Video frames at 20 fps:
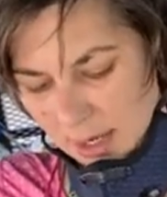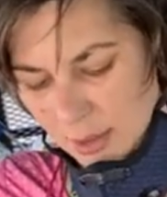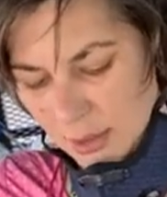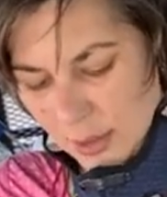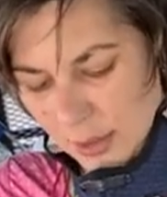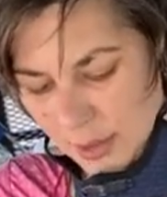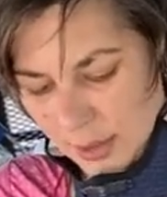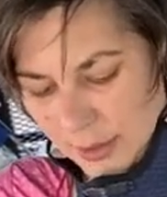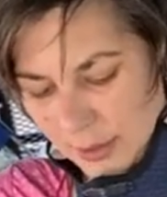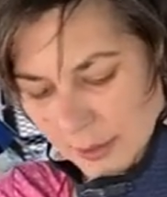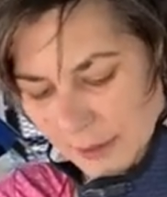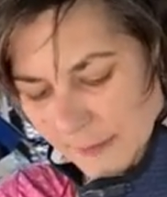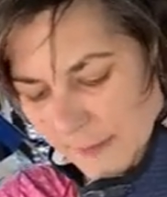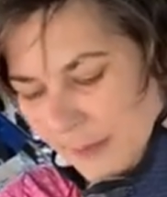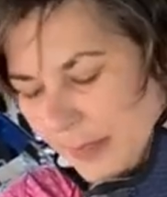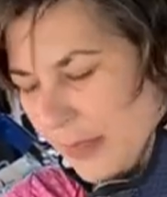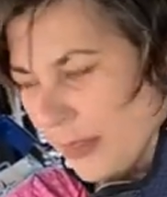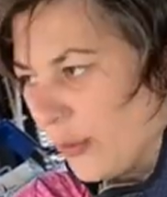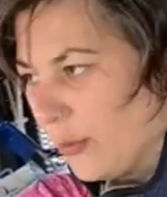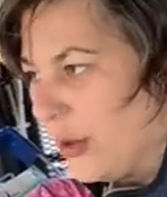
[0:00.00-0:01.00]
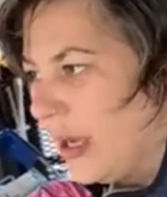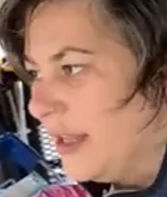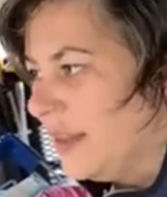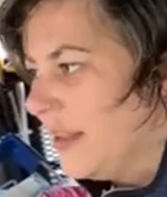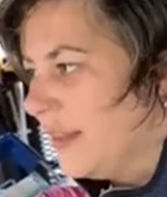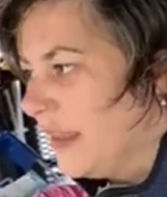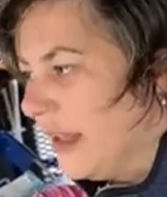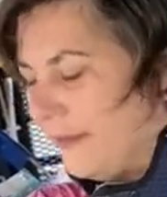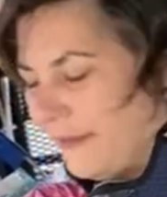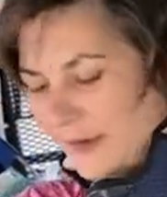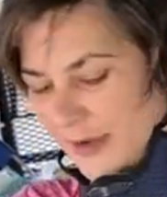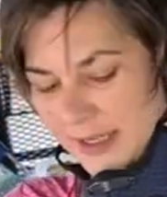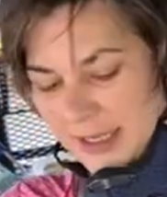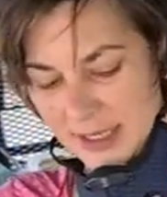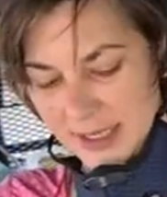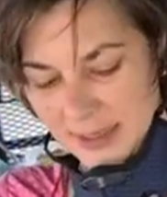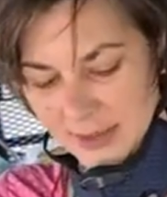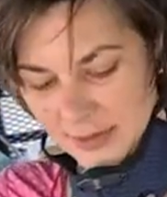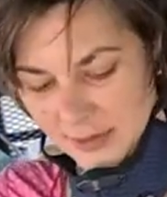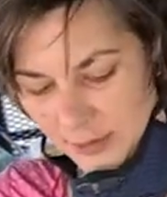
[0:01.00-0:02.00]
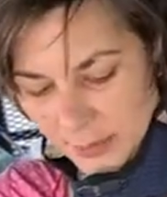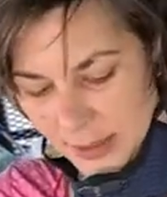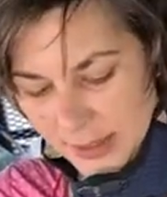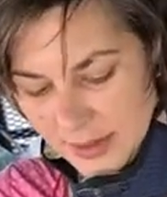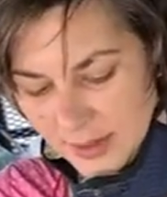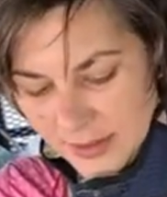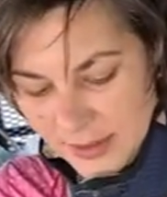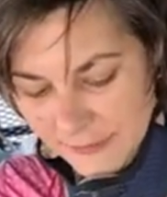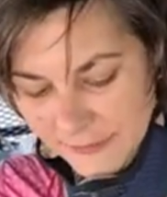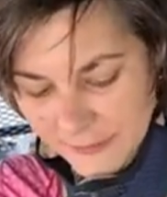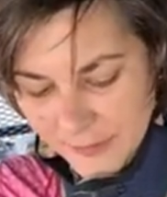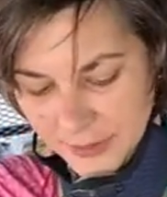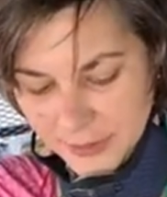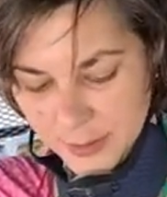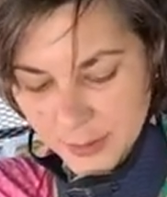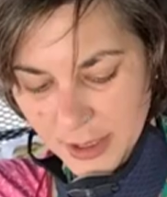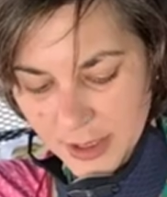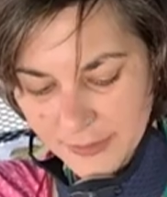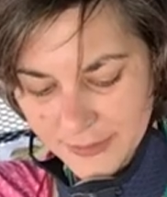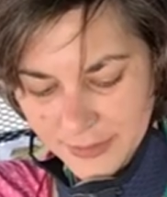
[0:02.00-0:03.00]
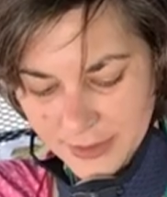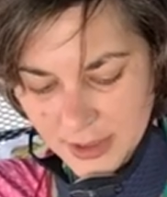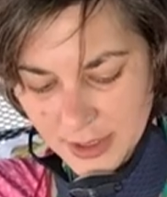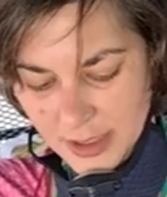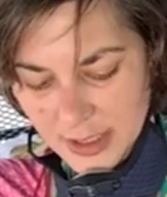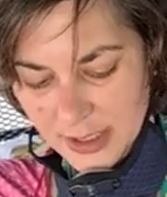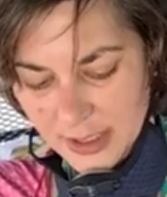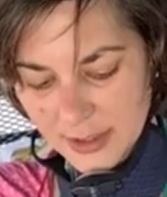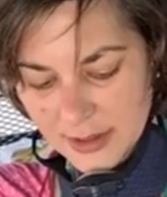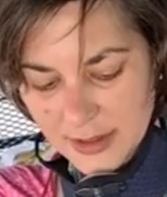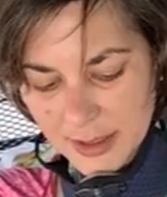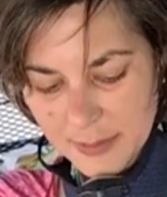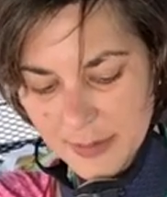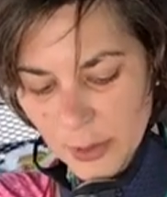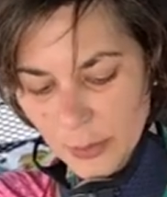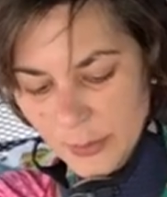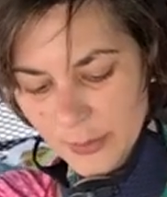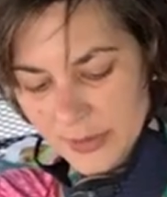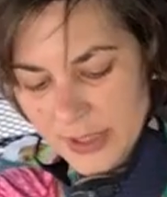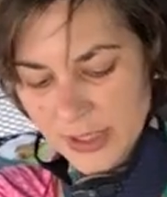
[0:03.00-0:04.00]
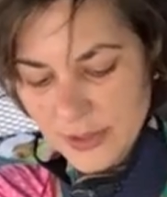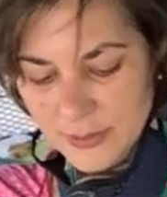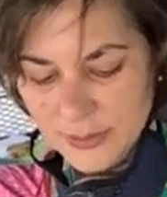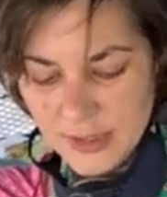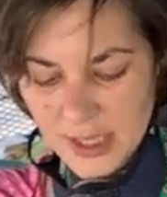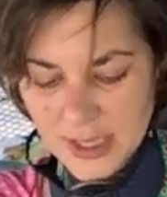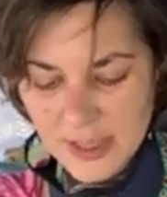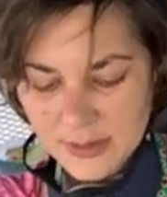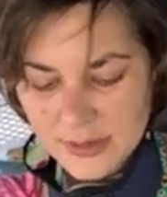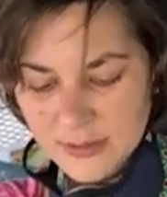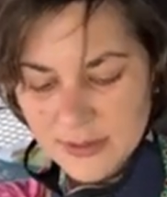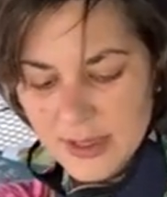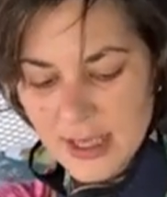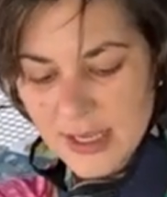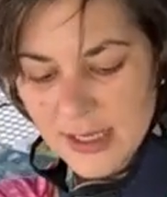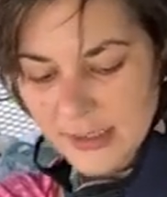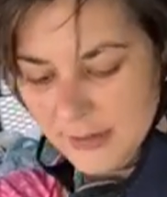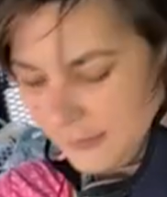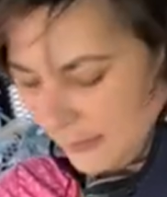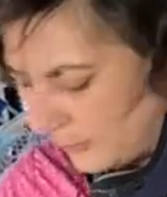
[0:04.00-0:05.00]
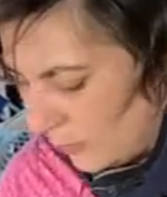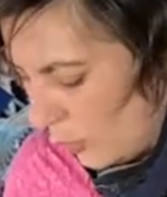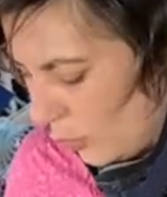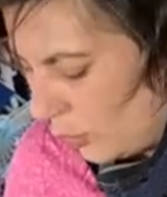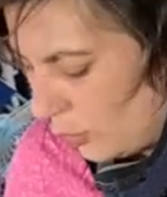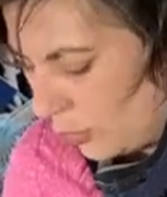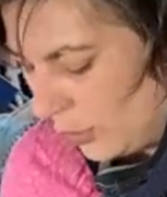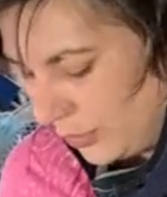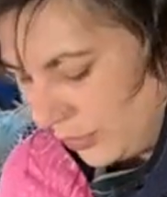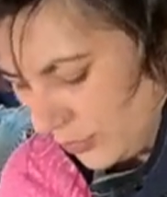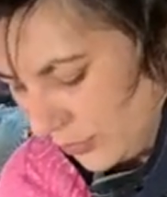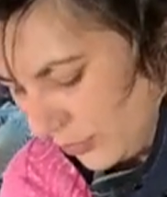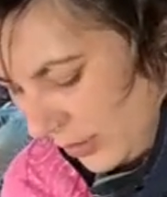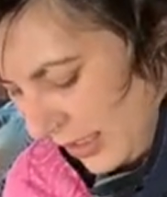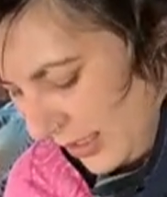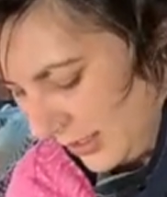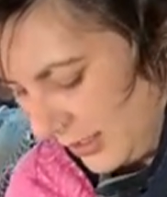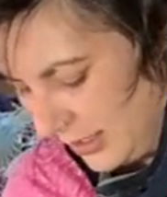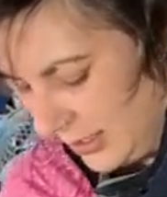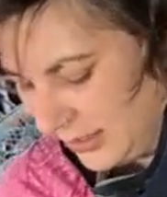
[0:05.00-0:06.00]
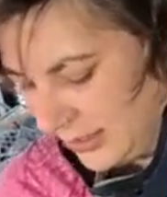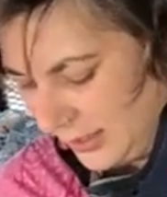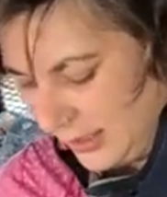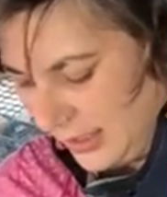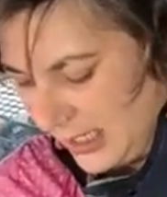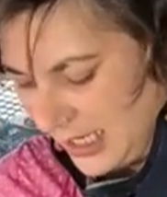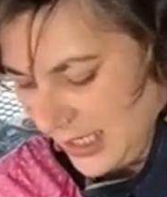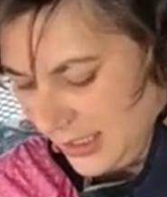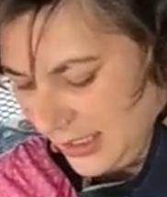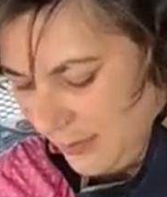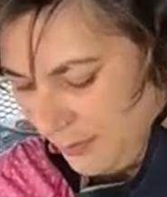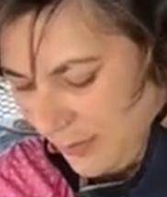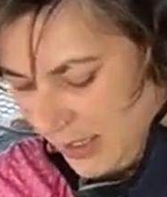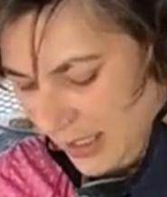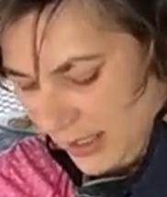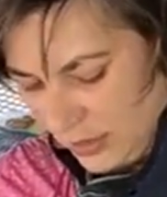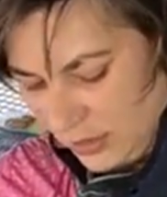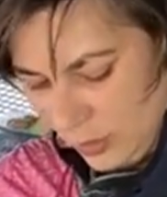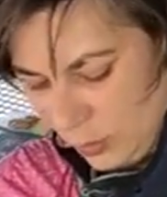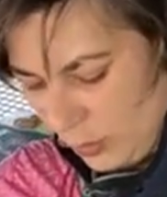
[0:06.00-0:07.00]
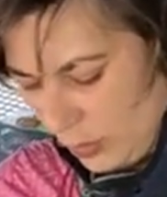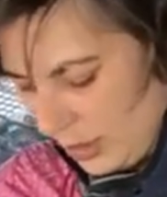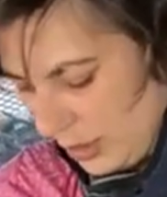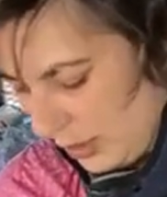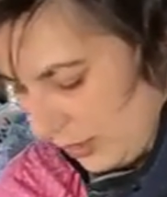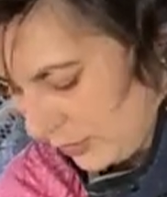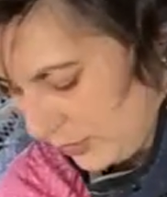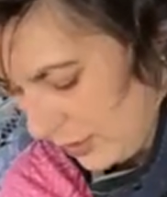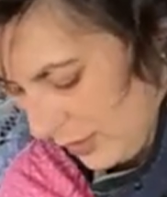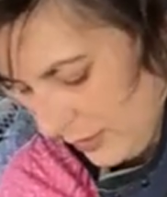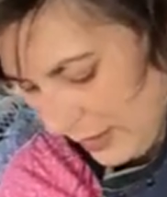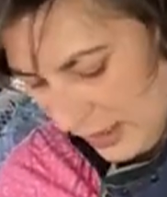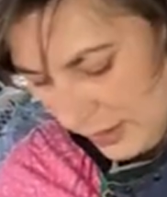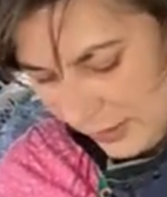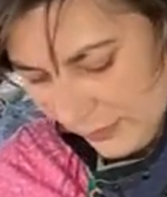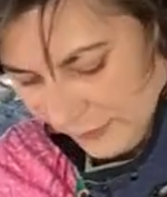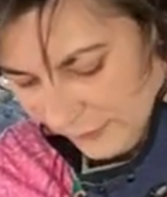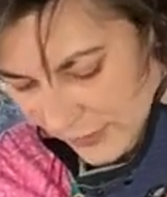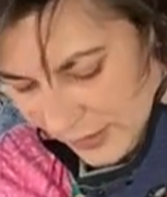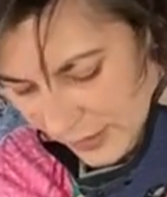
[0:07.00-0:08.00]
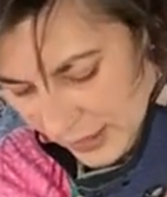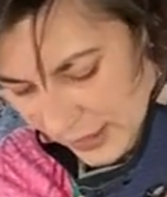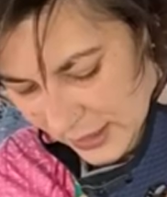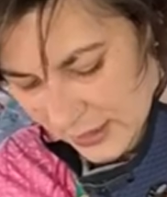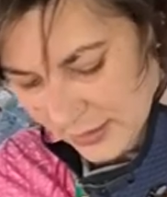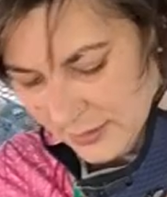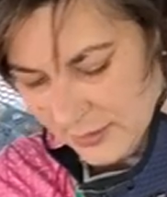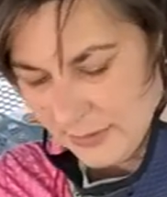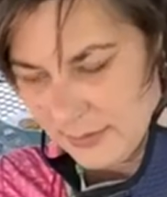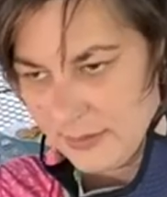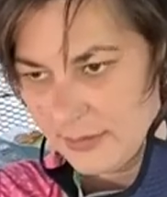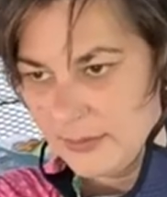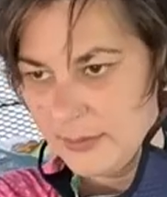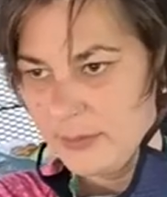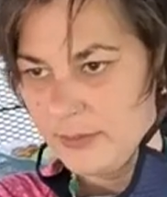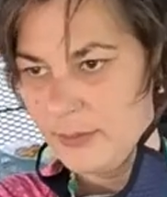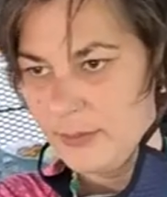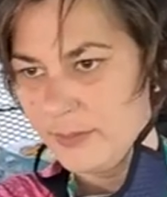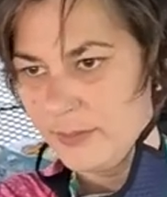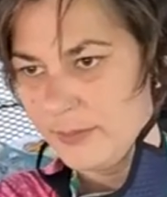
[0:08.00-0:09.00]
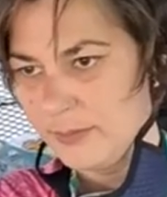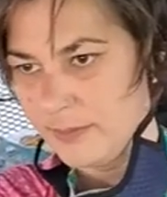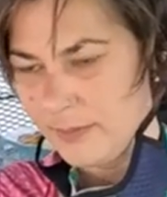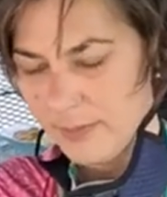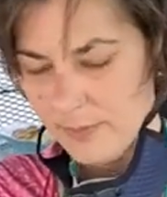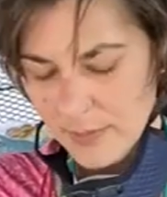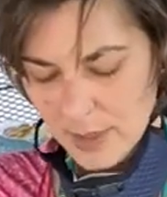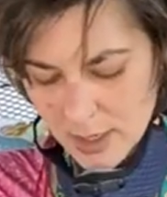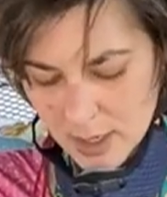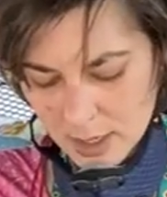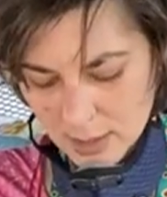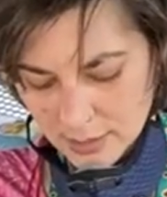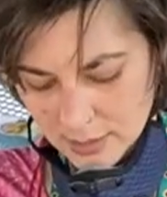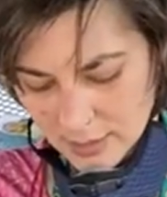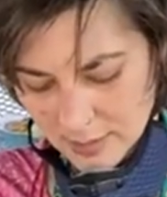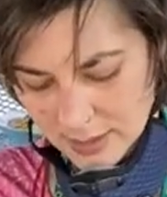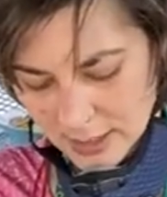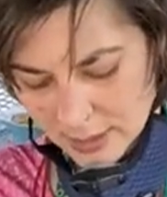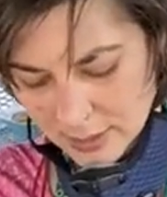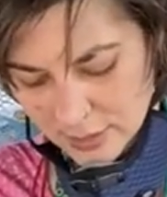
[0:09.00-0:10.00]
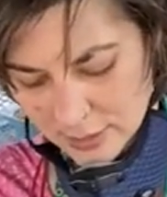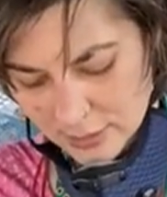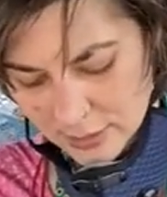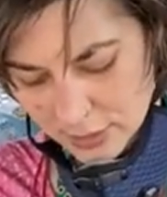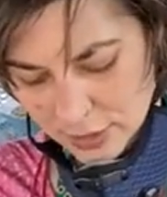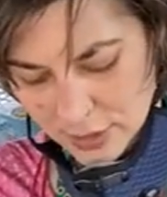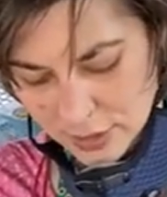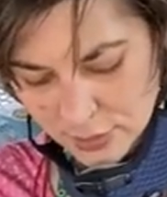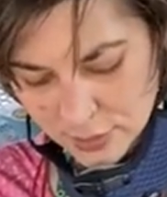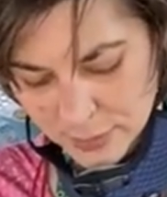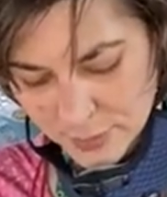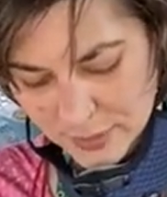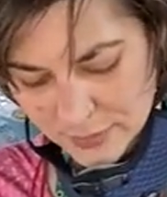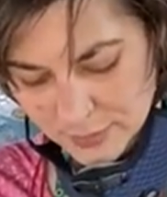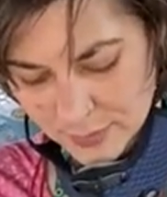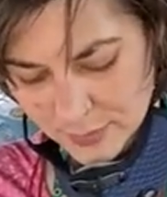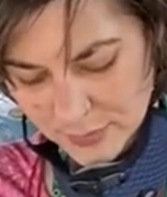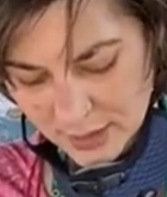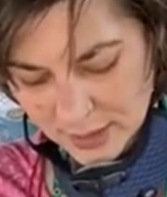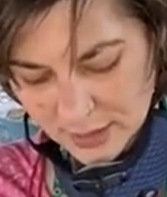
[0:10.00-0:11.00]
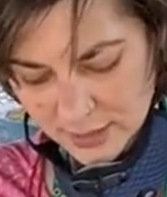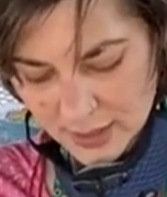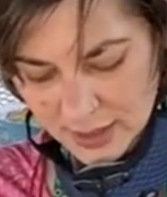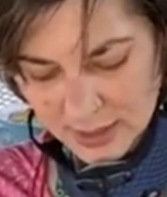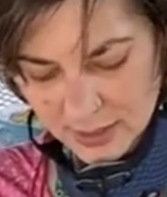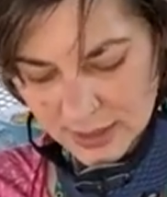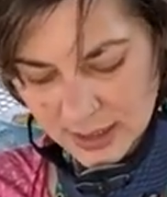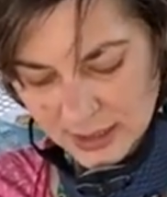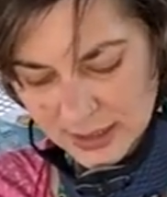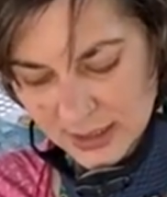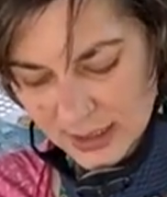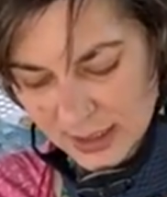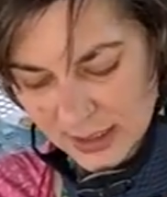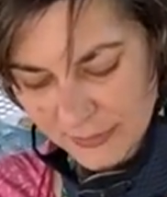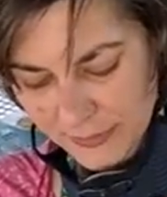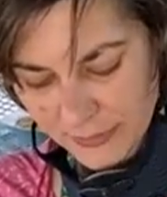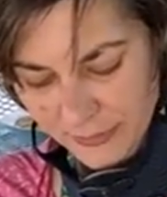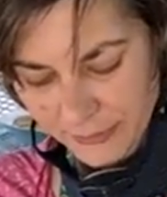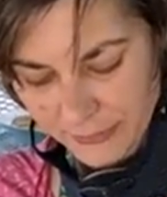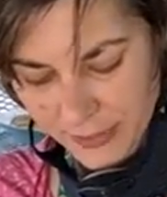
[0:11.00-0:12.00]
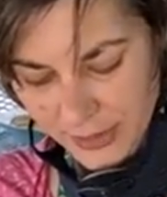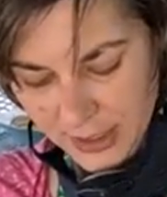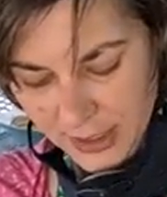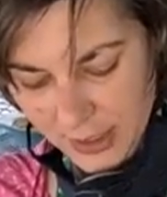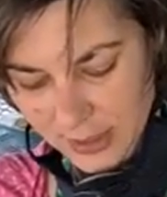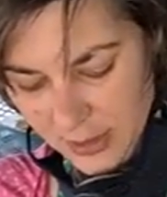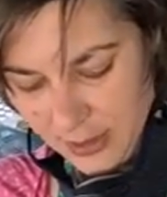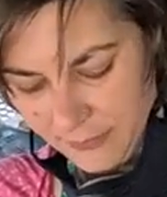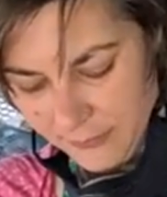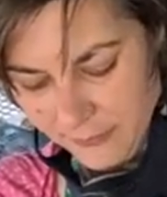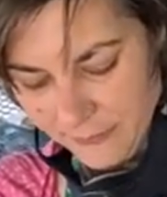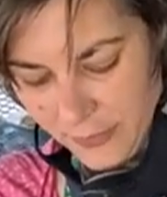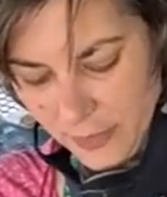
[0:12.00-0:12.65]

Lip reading: Look, the way that they fucked me over, darling, they orchestrated getting me into work so they could fucking so they could accuse me of something that they didn't even fucking